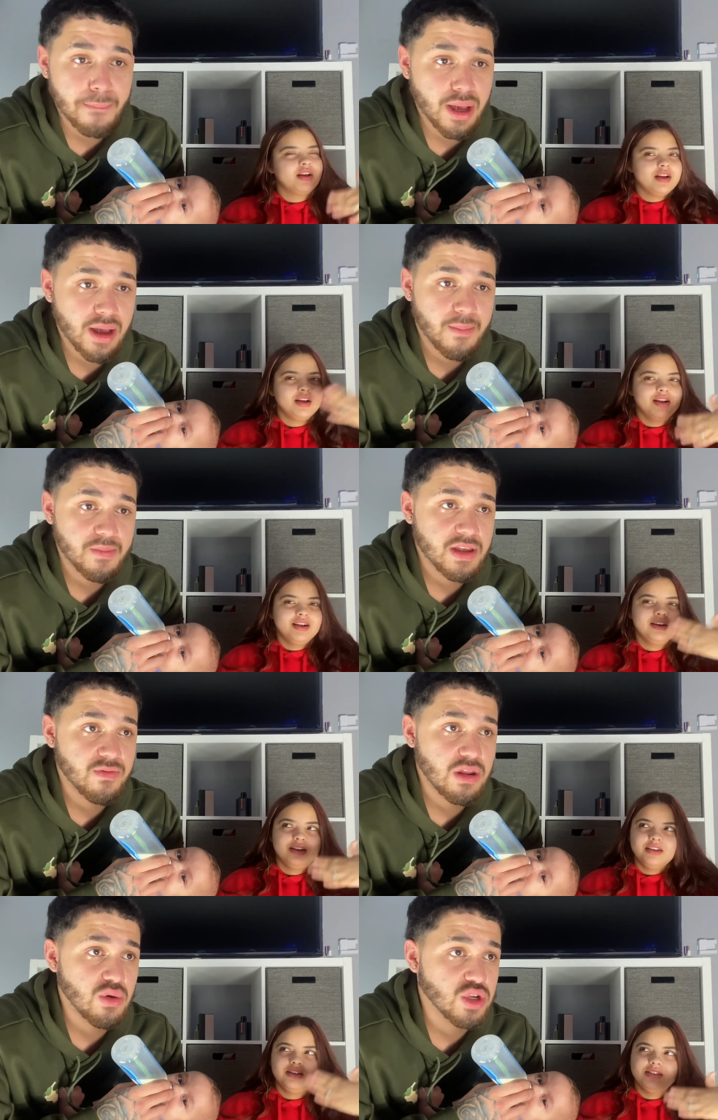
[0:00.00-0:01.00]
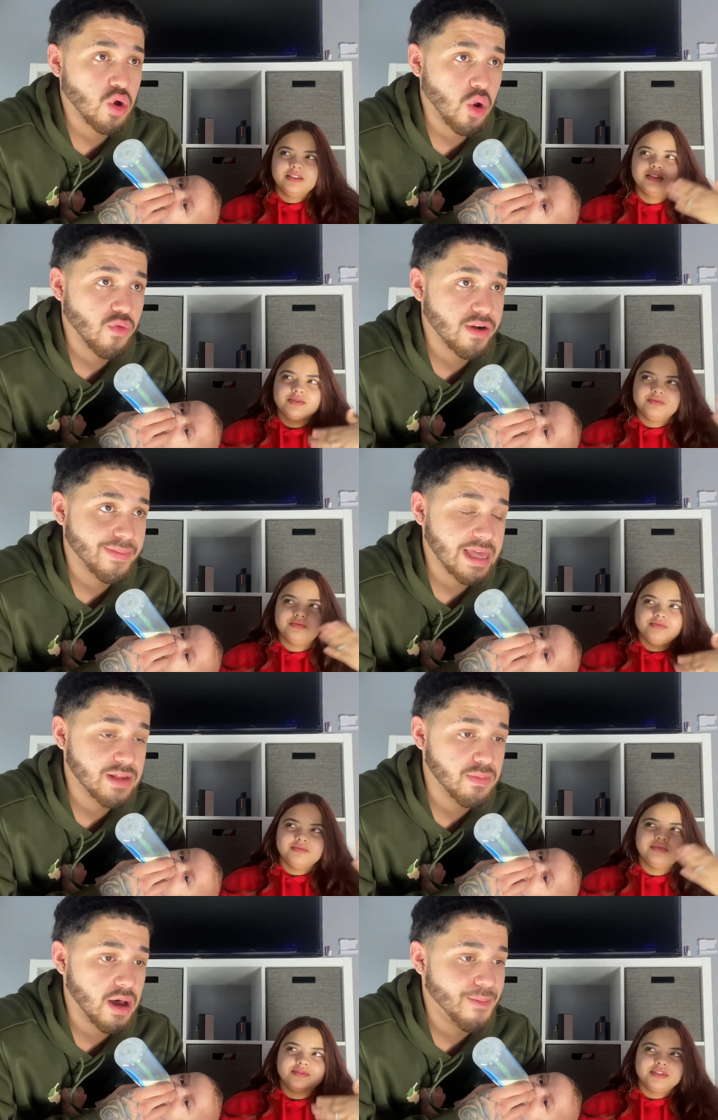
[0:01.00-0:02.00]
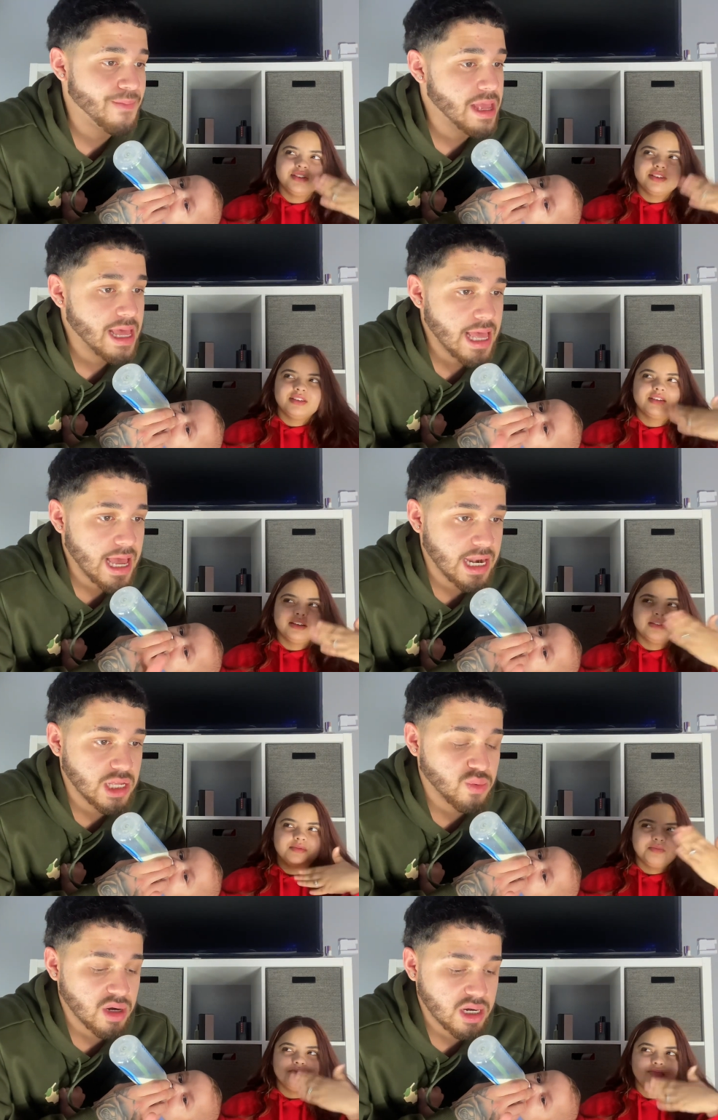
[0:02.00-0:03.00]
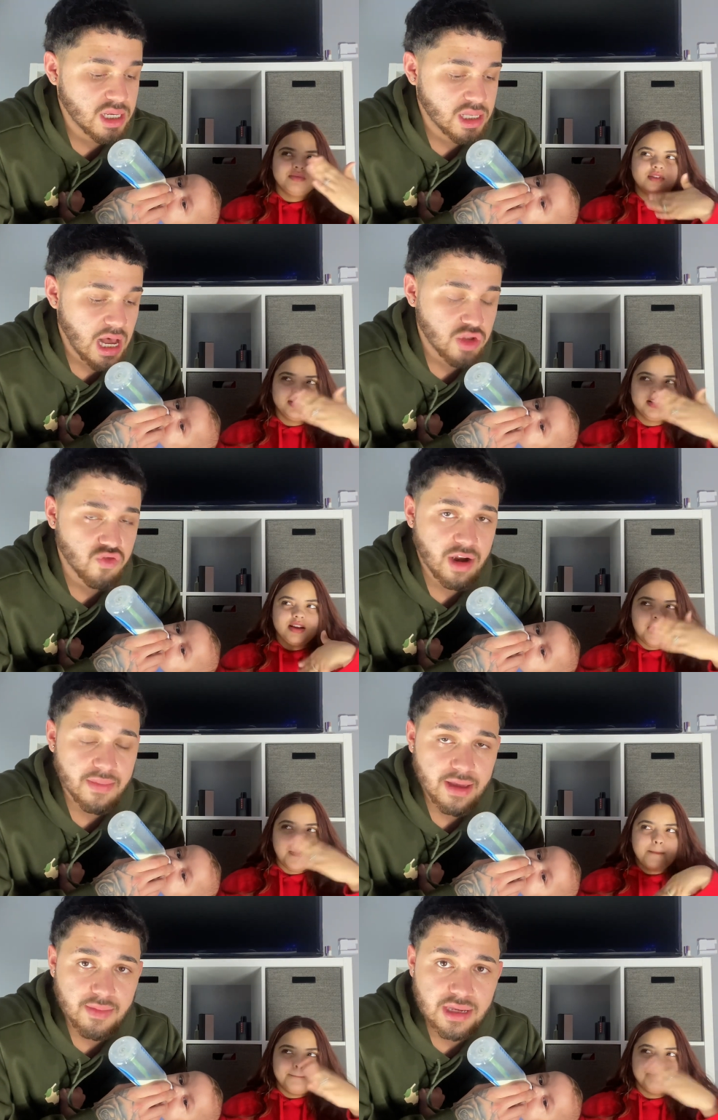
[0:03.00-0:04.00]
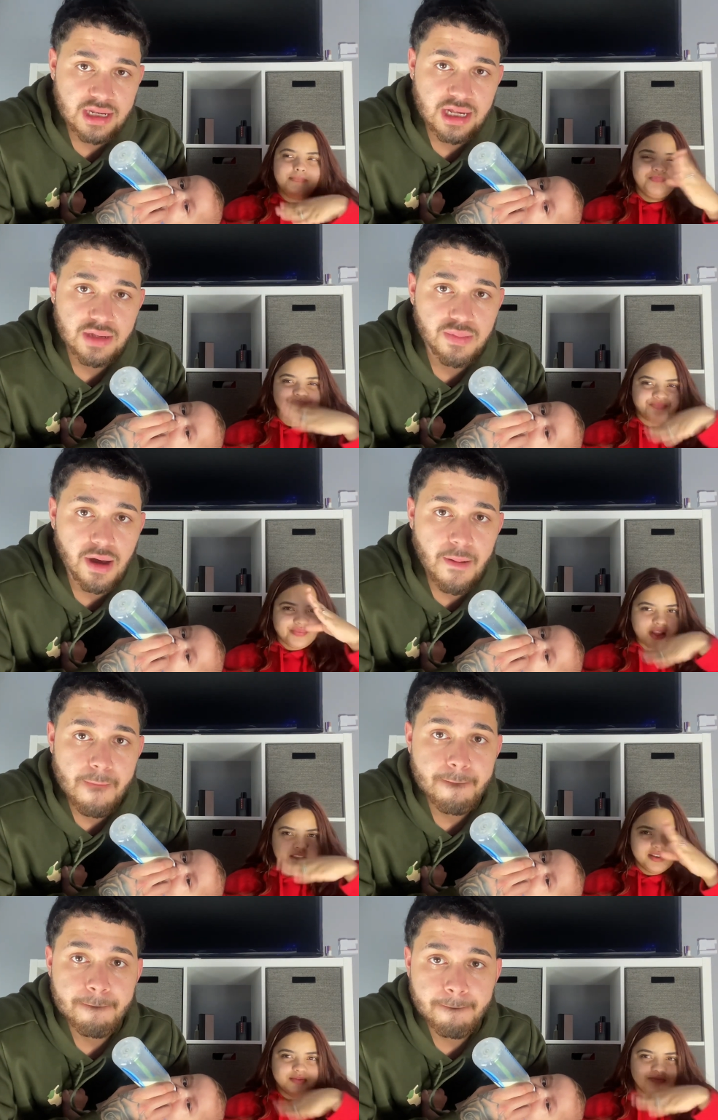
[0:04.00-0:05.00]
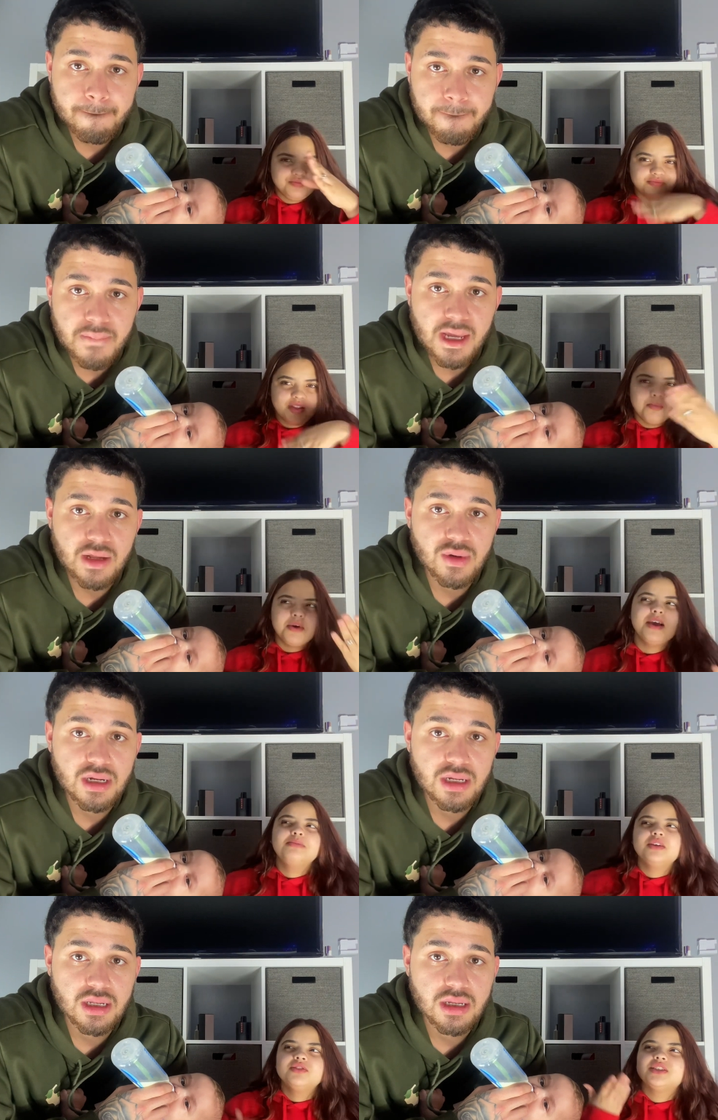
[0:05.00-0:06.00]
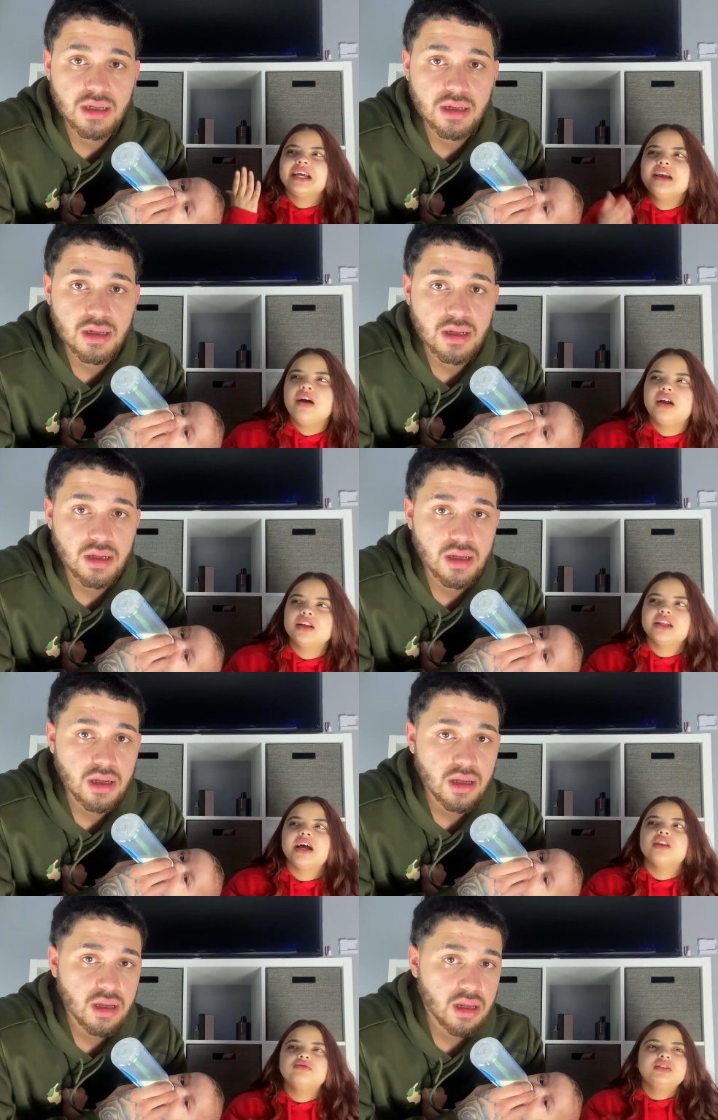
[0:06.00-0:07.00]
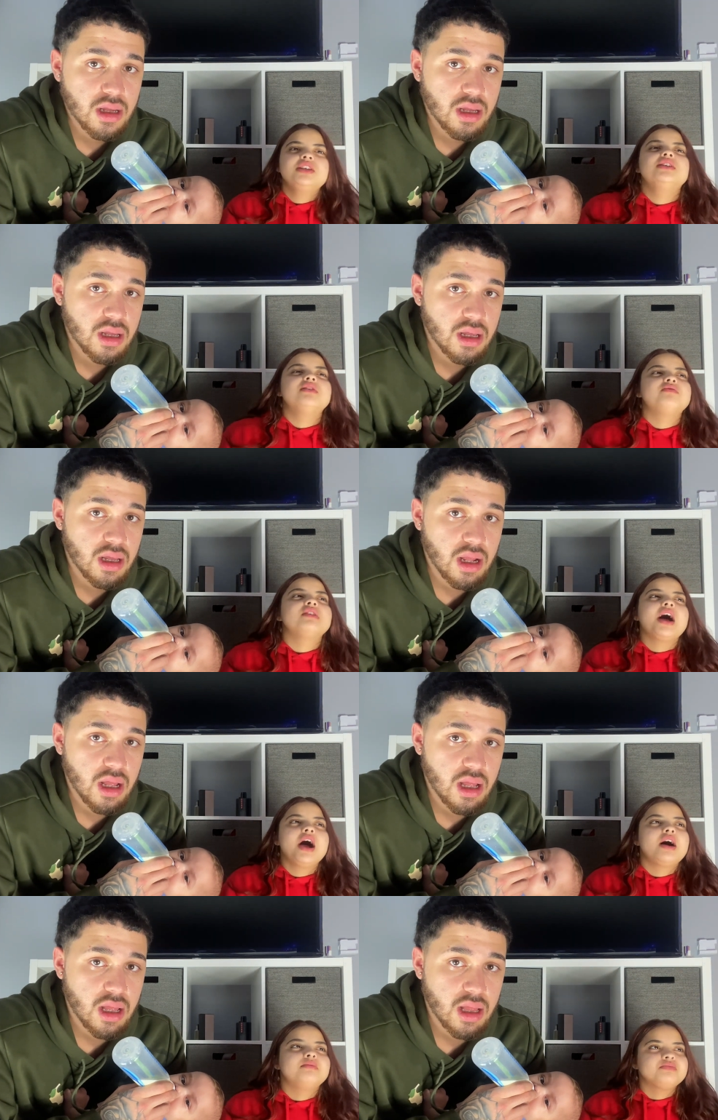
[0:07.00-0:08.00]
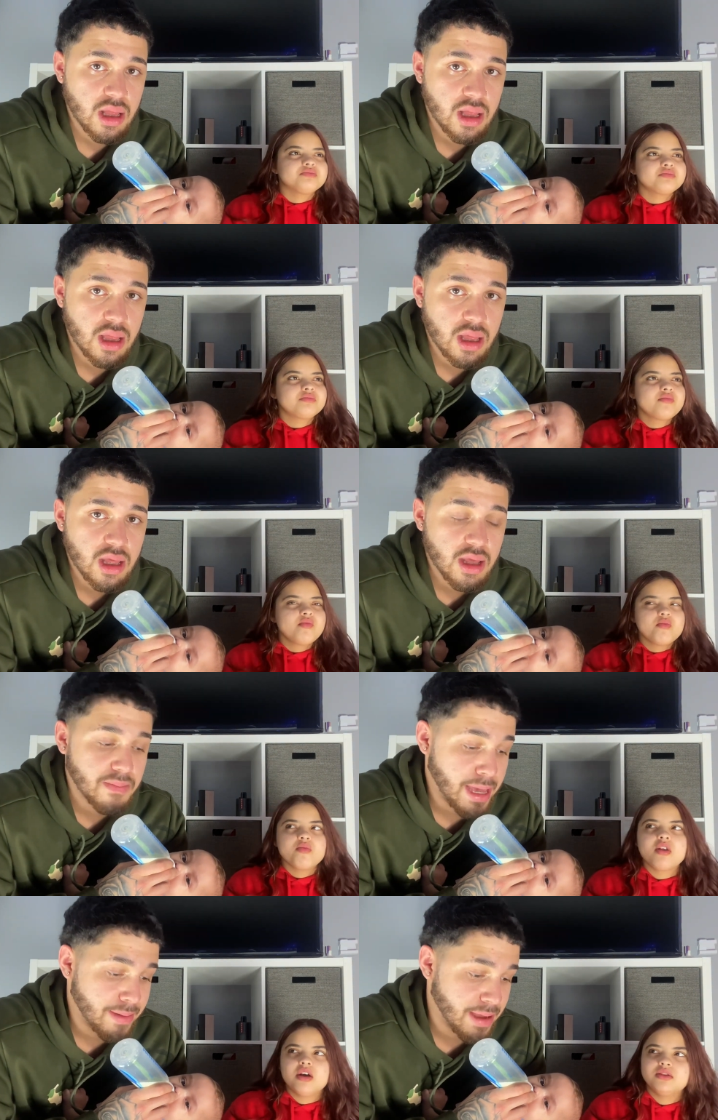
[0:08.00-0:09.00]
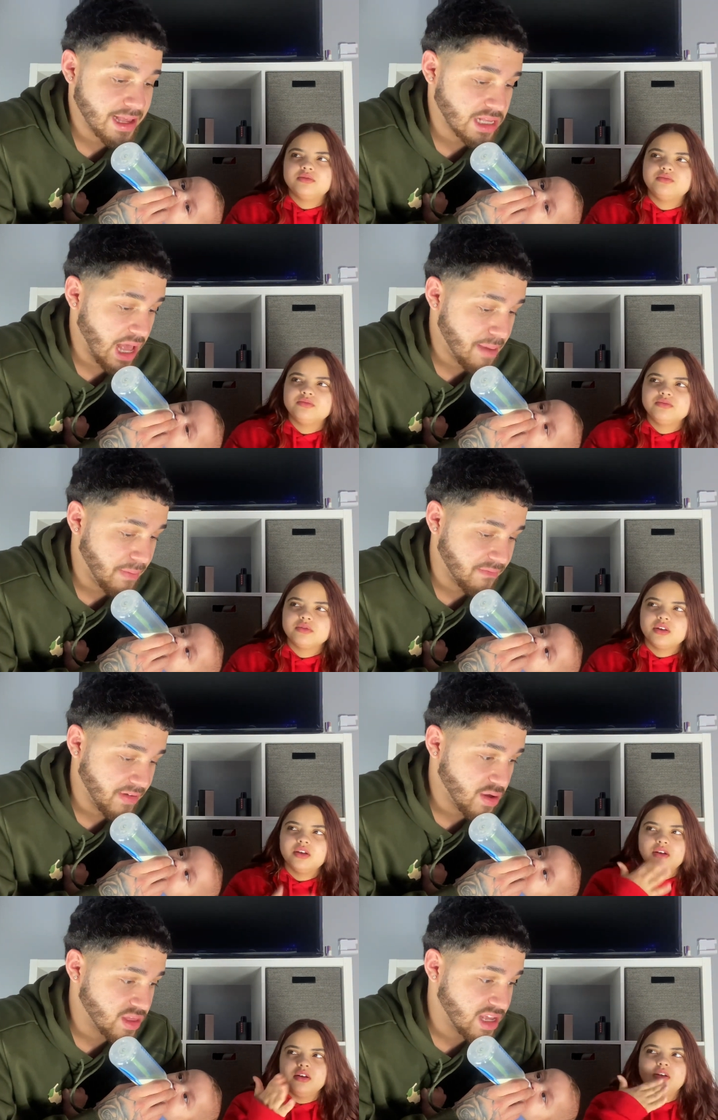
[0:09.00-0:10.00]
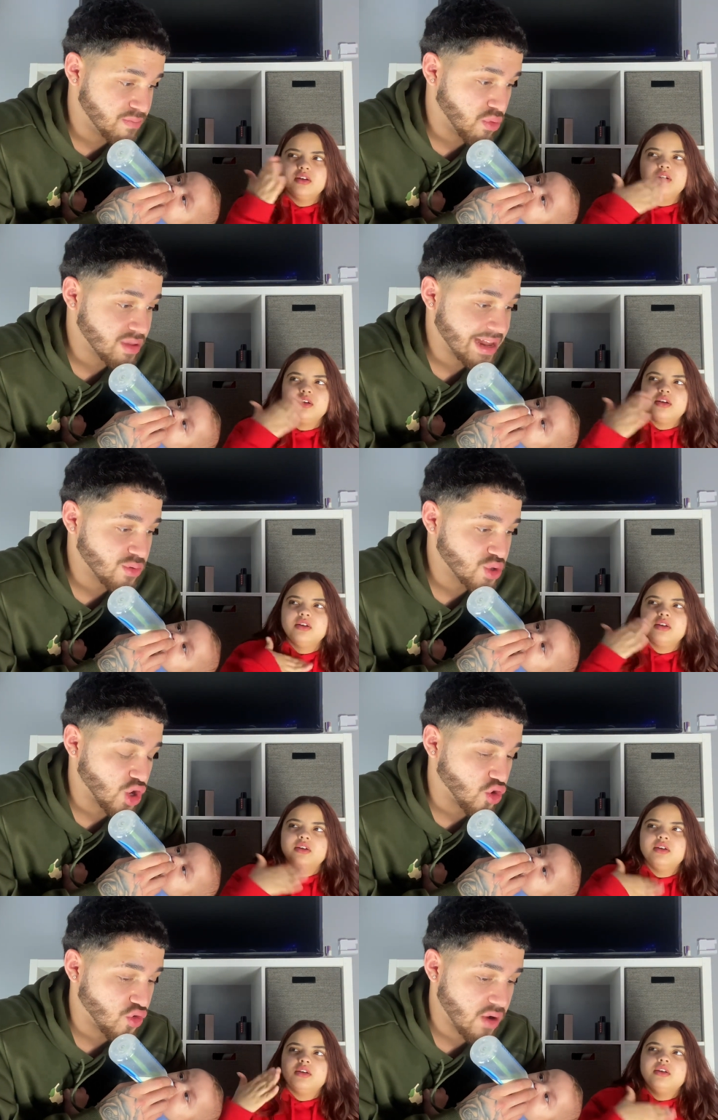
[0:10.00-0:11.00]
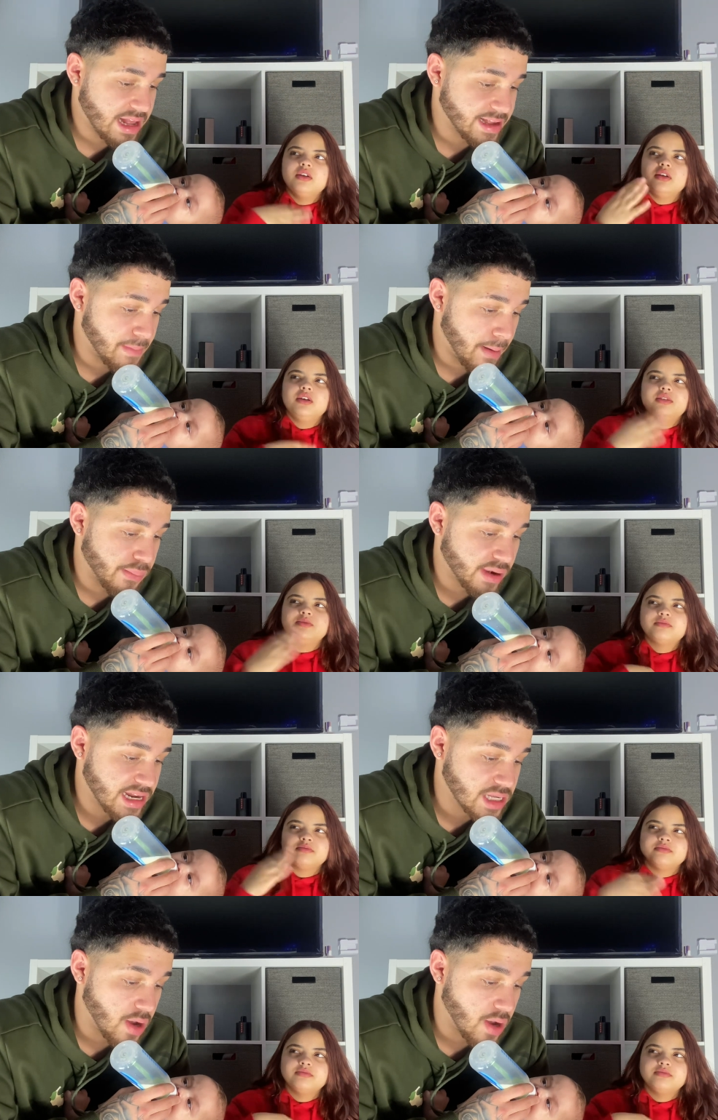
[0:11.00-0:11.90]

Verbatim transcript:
Speaker 1: but this video is all over the place, but it is what it is. I'll try to make it make sense, but it is what it don't is.
Speaker 2: say all of that. Don't say it's a flop.
Speaker 1: Babe, it's an epic fail. These bone out noodles are crazy. My brain is